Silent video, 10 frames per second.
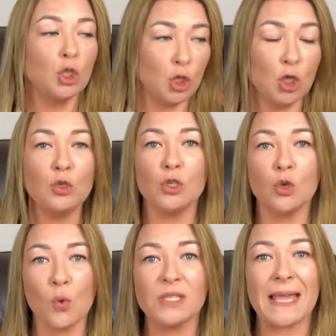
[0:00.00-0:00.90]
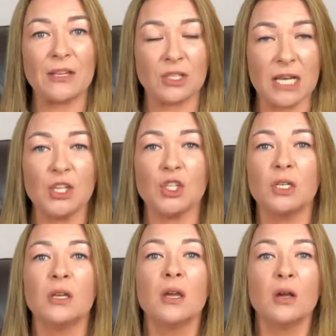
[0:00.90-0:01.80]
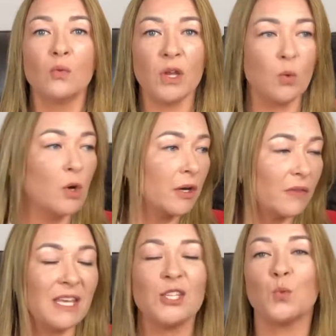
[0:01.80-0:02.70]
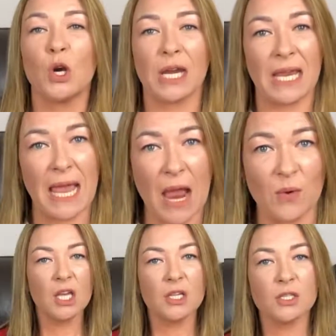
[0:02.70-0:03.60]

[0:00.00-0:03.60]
due to noise cancellation, we work these working hours.